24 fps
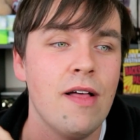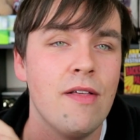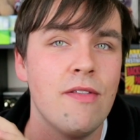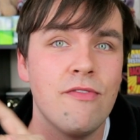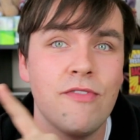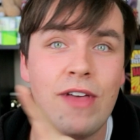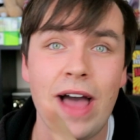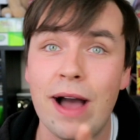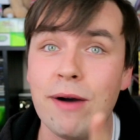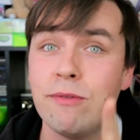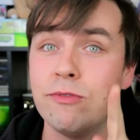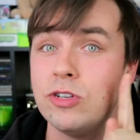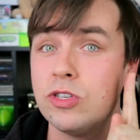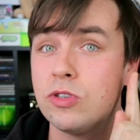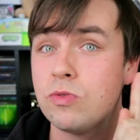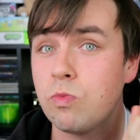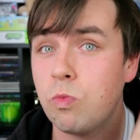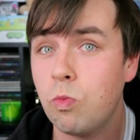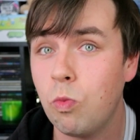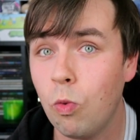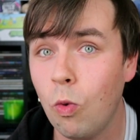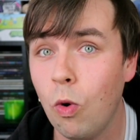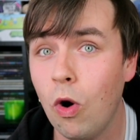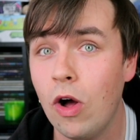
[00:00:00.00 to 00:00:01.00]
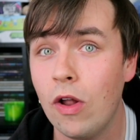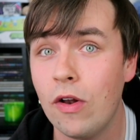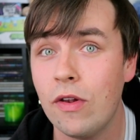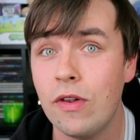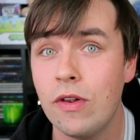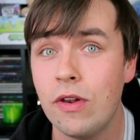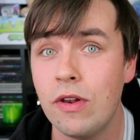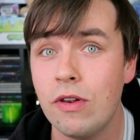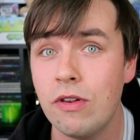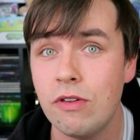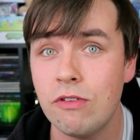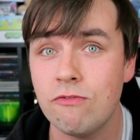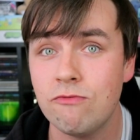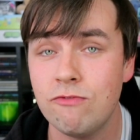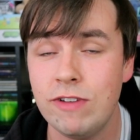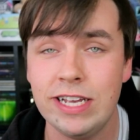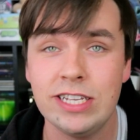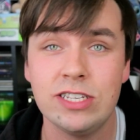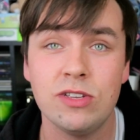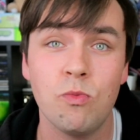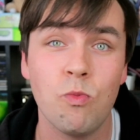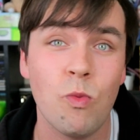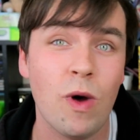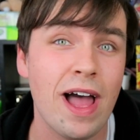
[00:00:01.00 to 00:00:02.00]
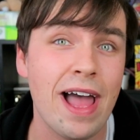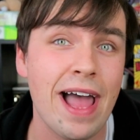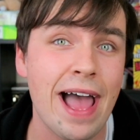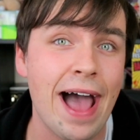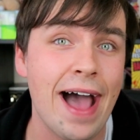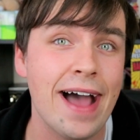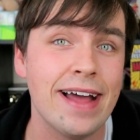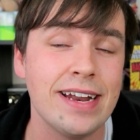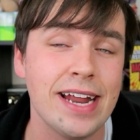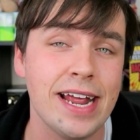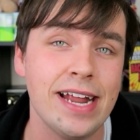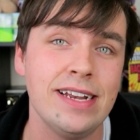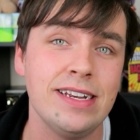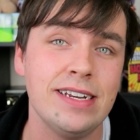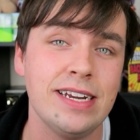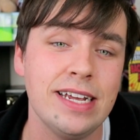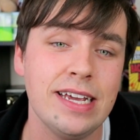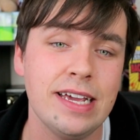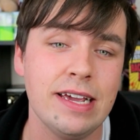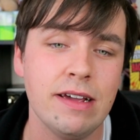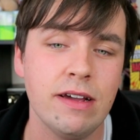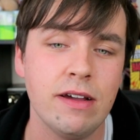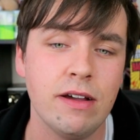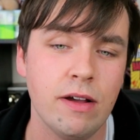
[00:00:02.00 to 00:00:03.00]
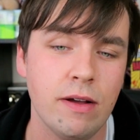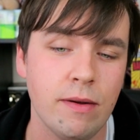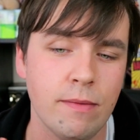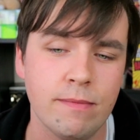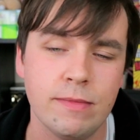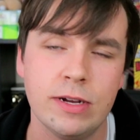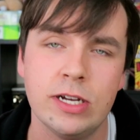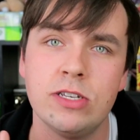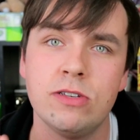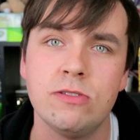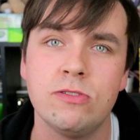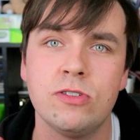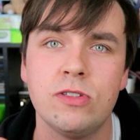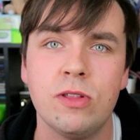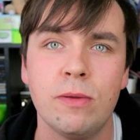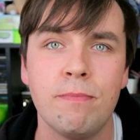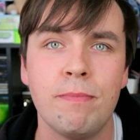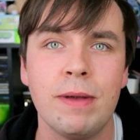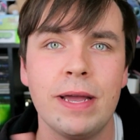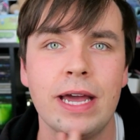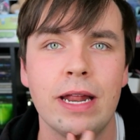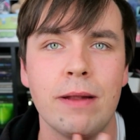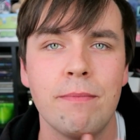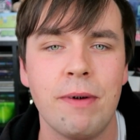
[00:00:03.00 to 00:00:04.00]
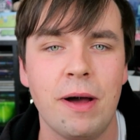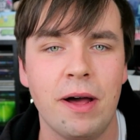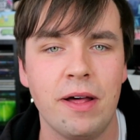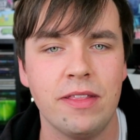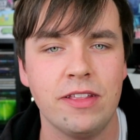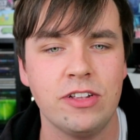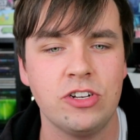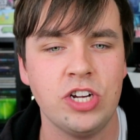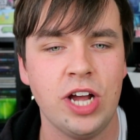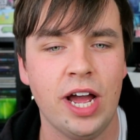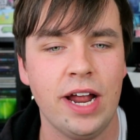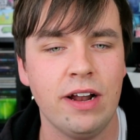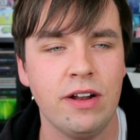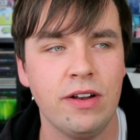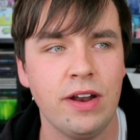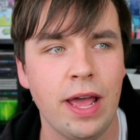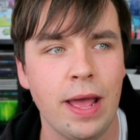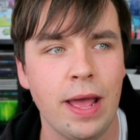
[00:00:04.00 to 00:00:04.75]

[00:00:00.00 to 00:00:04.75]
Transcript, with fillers: That was one reason why I had indie as the beginning part of the channel